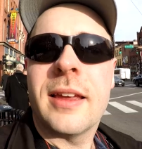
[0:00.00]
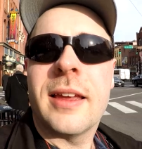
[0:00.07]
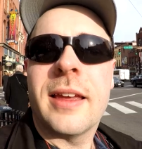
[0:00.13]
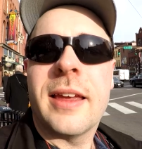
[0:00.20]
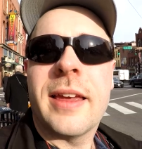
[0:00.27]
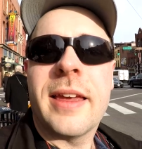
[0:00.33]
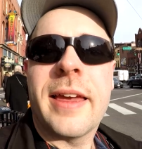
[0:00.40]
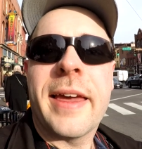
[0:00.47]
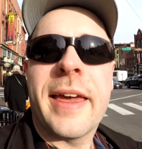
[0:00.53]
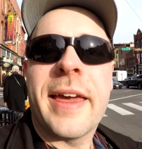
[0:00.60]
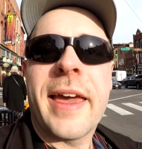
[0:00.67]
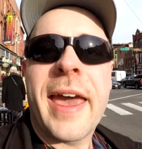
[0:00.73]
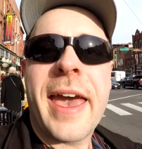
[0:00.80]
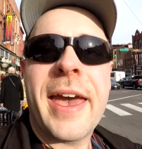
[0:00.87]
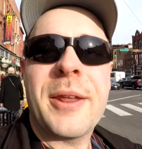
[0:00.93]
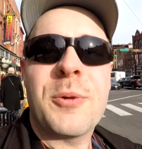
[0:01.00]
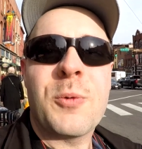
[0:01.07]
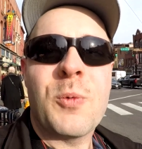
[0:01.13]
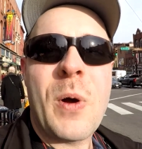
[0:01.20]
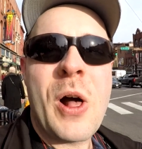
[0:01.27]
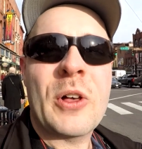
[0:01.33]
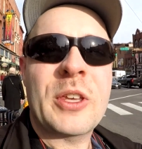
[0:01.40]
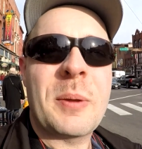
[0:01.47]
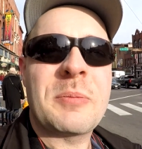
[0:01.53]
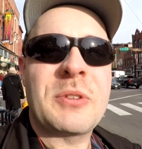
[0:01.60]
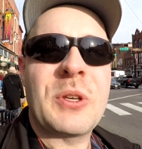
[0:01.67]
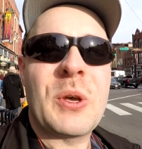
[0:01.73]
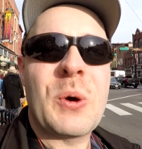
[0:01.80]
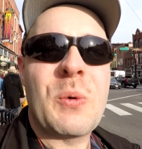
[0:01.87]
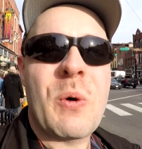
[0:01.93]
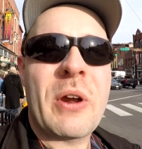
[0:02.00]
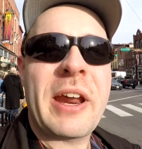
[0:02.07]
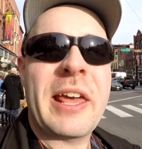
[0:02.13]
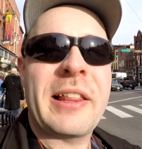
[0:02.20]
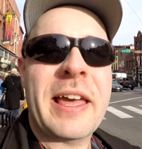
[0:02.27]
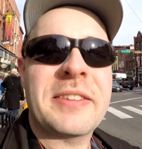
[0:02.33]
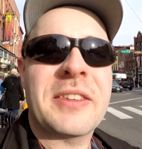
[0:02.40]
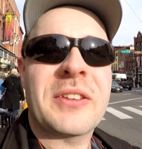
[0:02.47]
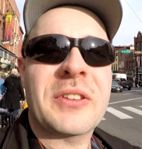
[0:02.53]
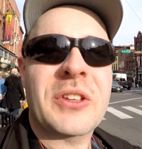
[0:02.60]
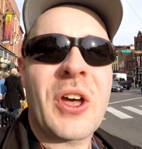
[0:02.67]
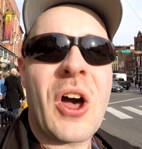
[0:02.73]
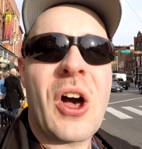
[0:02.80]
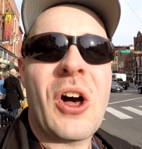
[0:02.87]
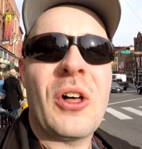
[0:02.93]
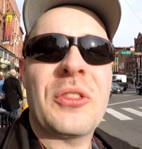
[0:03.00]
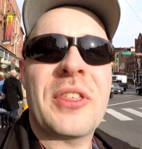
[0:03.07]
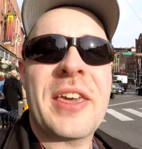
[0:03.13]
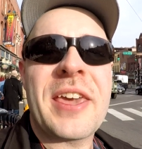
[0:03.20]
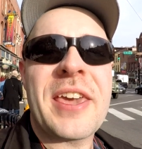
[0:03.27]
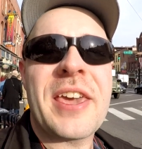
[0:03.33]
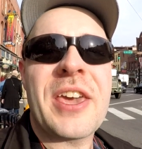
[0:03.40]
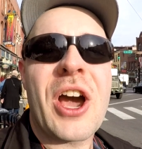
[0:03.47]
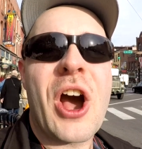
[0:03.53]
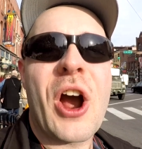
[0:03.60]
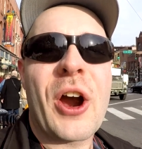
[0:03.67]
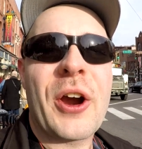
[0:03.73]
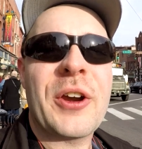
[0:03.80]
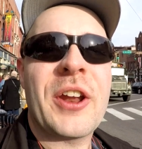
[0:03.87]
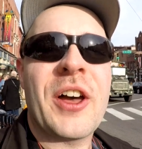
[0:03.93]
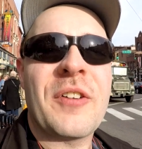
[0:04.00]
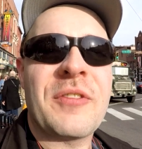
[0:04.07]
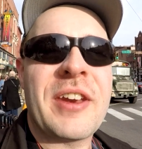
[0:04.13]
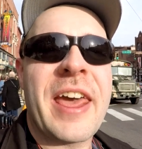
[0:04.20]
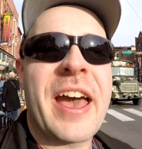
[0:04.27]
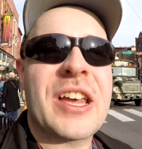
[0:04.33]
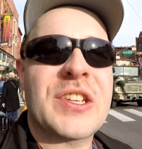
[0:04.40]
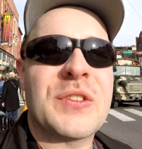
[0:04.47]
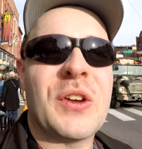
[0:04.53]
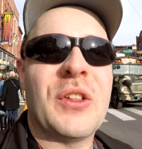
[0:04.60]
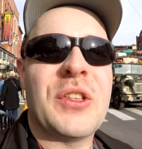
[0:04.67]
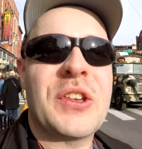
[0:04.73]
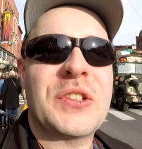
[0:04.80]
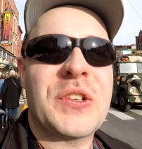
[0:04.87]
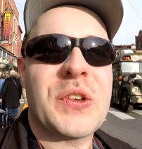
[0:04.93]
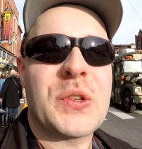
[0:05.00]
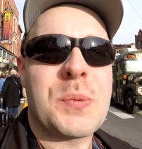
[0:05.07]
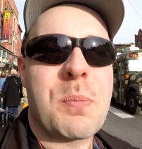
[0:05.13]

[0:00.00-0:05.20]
And welcome to what I like to call the heart of Nashville. This is